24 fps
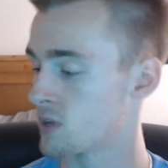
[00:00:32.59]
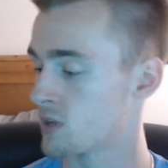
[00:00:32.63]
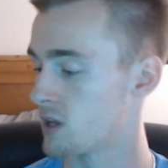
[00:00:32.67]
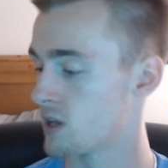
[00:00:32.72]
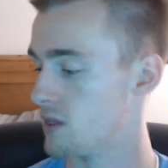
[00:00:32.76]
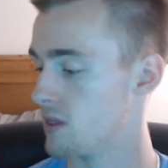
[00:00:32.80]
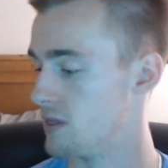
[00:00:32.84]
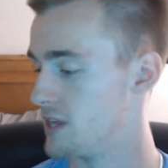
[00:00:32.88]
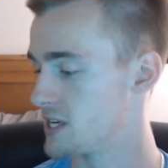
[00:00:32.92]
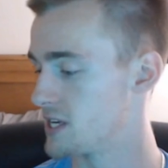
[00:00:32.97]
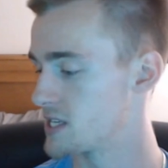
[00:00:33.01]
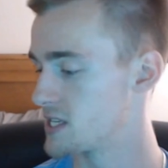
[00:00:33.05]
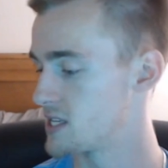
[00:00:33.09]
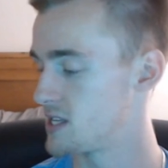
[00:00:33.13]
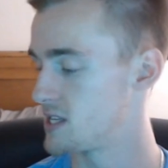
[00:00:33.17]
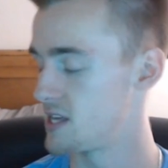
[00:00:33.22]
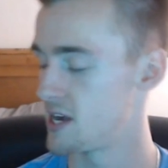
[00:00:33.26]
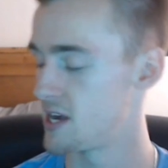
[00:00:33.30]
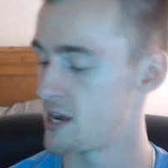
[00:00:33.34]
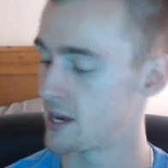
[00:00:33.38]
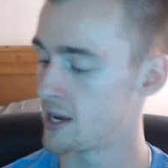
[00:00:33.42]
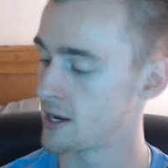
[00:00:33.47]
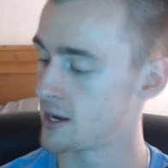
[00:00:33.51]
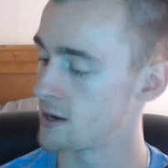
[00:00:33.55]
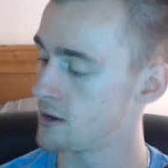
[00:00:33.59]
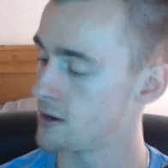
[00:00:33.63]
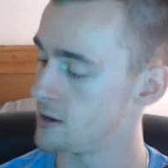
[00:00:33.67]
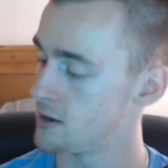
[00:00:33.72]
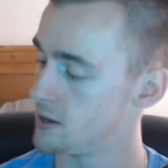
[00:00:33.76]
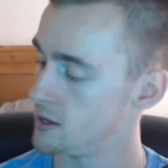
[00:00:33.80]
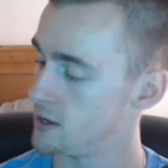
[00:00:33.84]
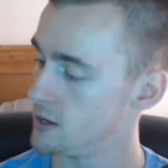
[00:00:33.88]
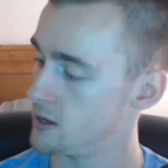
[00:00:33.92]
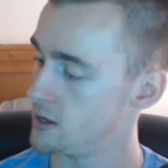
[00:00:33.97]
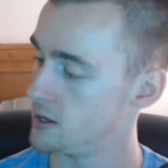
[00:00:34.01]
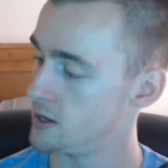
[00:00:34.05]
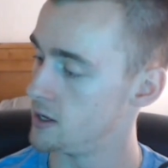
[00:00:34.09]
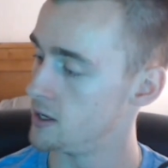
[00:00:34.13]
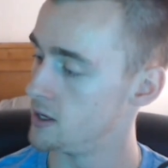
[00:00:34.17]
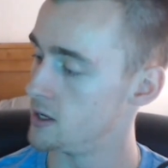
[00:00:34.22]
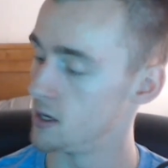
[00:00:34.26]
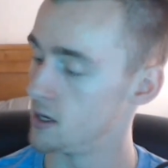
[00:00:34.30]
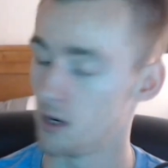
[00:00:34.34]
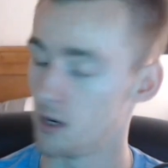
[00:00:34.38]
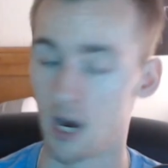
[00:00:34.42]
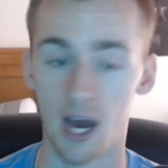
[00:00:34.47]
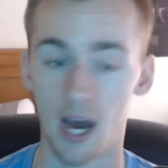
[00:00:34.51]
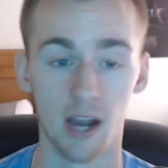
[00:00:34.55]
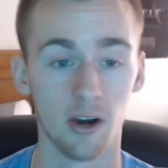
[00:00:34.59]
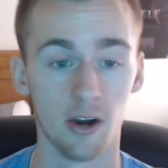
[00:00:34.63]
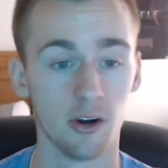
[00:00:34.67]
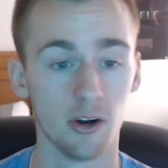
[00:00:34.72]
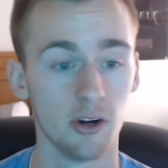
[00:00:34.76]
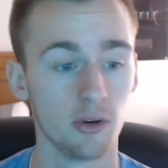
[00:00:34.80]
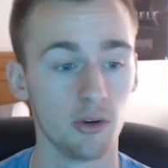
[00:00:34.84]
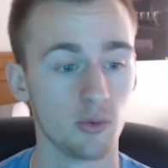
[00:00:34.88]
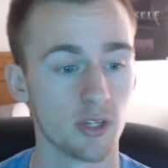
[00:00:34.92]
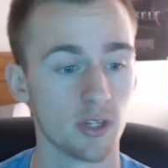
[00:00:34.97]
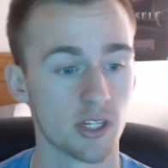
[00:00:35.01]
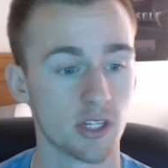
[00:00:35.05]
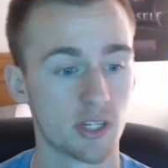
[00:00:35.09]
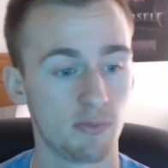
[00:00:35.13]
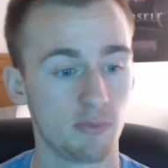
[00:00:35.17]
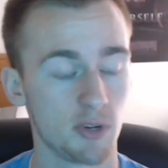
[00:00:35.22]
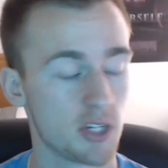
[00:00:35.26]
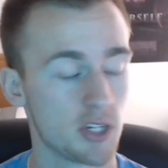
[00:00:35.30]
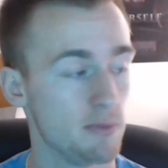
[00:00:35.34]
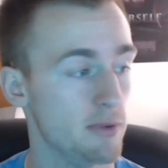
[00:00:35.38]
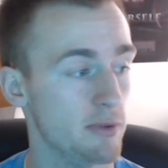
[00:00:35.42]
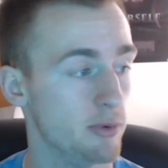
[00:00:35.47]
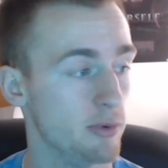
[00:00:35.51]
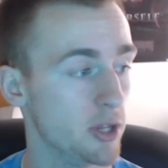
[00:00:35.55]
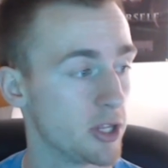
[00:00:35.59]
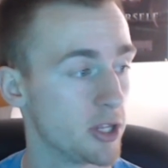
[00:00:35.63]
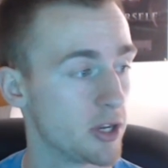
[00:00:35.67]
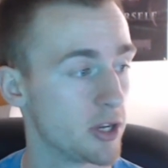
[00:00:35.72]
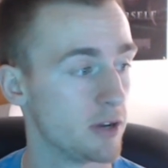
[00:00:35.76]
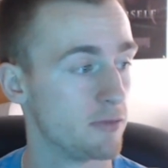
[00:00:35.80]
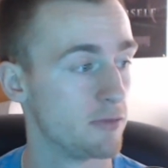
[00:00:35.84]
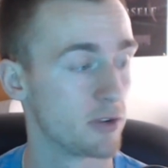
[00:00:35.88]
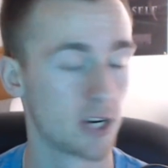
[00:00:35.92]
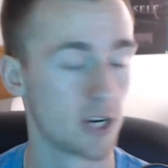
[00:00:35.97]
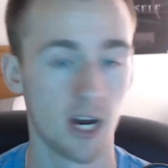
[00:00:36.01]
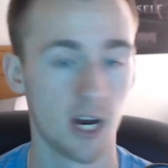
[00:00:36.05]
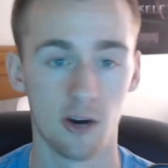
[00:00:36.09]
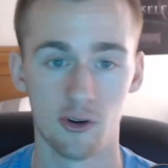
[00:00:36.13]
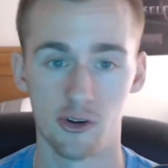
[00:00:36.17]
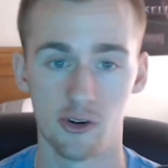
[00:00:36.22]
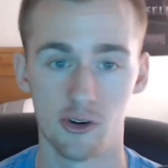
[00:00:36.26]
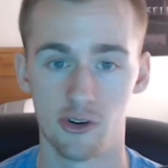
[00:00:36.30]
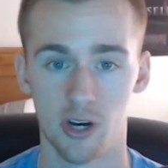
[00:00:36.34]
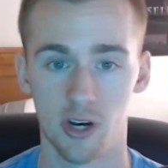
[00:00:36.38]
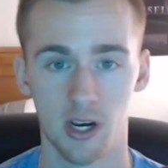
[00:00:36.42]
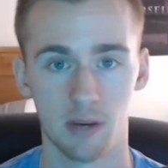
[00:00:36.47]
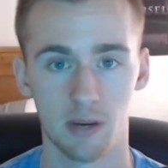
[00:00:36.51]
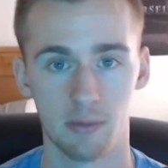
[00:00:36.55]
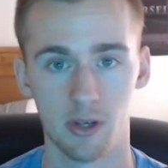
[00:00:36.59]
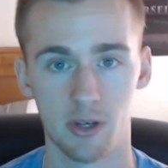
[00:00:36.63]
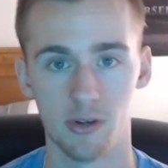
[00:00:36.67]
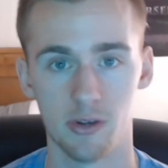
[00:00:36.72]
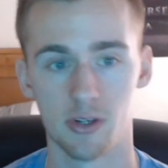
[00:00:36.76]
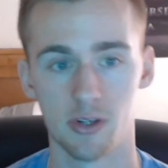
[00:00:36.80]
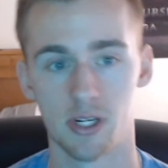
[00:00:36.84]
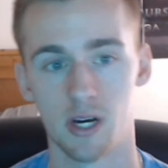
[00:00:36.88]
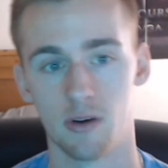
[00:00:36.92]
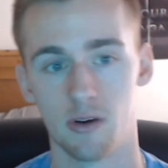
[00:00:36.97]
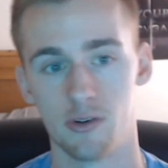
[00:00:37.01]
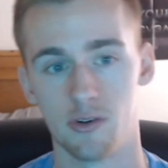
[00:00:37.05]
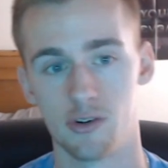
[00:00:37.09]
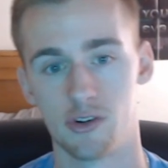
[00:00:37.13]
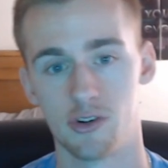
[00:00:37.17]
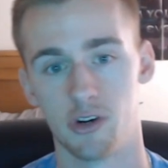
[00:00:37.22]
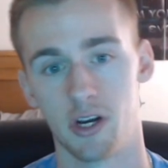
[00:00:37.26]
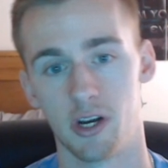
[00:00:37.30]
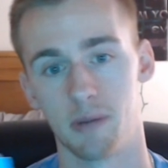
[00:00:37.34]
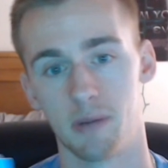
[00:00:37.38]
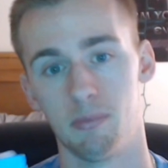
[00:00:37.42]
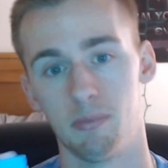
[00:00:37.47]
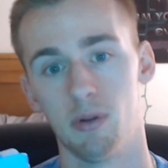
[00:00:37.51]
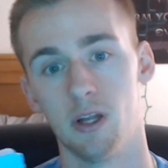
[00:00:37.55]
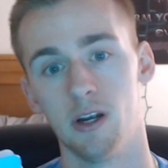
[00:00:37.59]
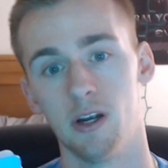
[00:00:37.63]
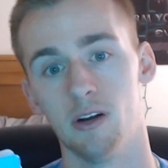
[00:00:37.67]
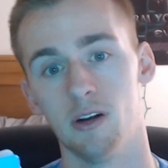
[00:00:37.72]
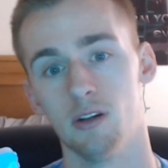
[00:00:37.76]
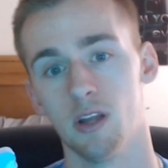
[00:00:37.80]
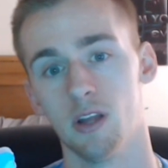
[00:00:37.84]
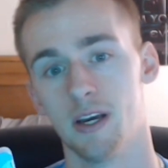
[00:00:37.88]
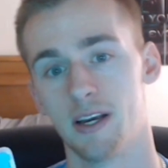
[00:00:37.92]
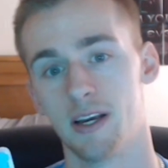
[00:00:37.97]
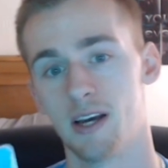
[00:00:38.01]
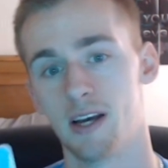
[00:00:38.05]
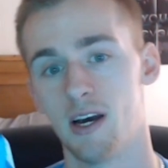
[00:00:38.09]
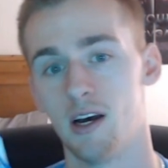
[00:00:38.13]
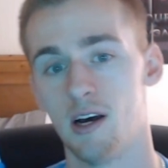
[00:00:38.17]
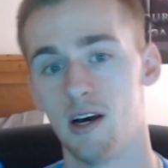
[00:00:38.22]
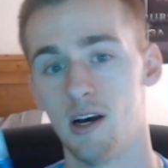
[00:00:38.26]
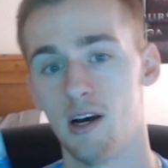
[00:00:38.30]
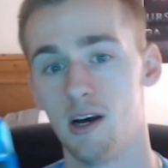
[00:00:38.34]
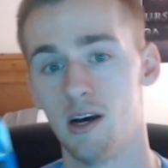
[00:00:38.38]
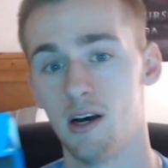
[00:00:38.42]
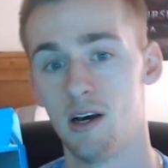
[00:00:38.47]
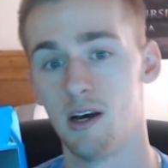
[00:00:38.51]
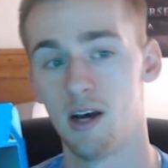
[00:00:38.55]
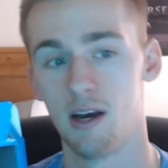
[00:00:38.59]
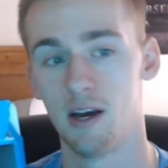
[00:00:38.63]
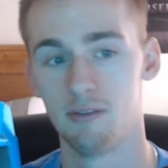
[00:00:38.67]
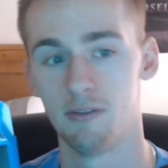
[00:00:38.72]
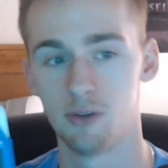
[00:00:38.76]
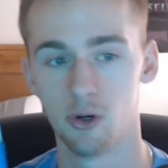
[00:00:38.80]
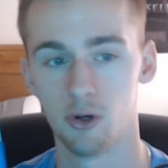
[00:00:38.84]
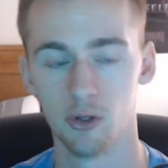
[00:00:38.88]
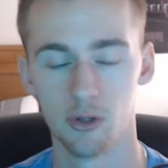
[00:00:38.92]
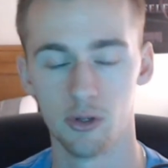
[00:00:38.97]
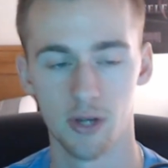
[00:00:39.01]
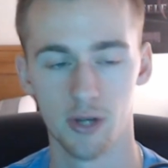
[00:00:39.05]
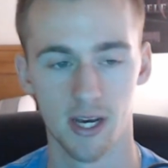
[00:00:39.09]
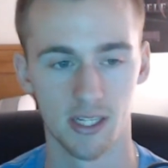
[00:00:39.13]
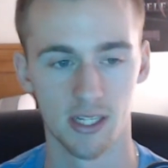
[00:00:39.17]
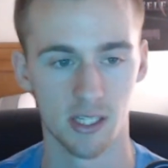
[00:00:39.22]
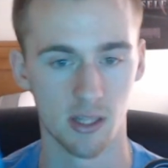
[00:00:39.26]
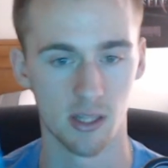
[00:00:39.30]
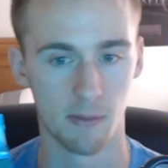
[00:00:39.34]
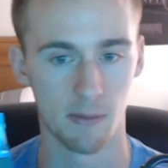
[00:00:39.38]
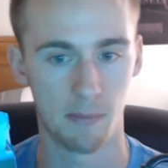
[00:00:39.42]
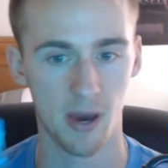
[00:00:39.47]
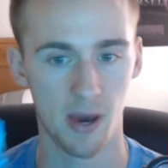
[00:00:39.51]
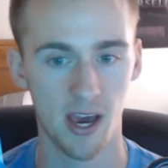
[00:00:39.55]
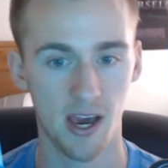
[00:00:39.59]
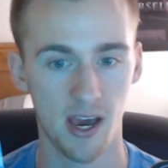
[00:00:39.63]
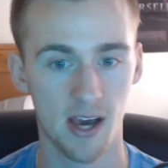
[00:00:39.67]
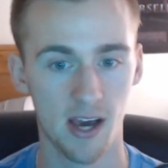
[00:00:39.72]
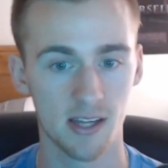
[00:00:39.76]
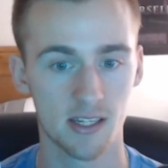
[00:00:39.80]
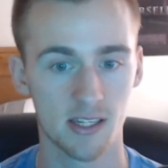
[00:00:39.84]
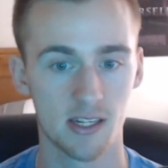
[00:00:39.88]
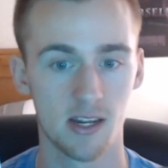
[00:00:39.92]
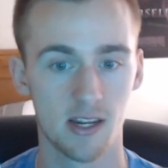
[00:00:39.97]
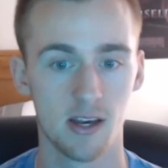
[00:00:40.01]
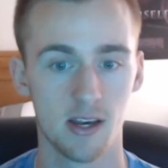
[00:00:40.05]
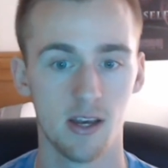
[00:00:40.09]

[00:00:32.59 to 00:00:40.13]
This thing I heard was supposed to be really good for Counter-Strike. I'm a huge Counter-Strike player, like I've told you guys in the past.